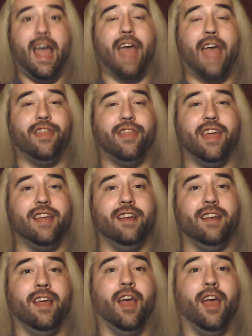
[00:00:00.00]
and
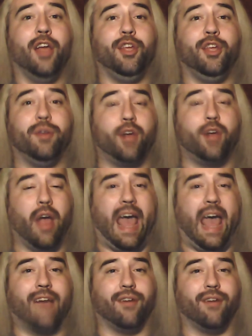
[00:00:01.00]
then you
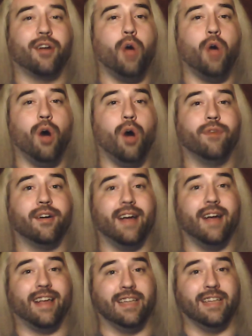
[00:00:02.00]
have her go over
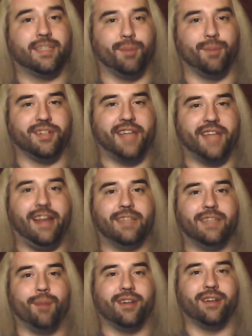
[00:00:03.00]
against
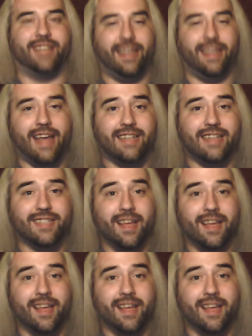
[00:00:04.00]
Mercedes Martinez,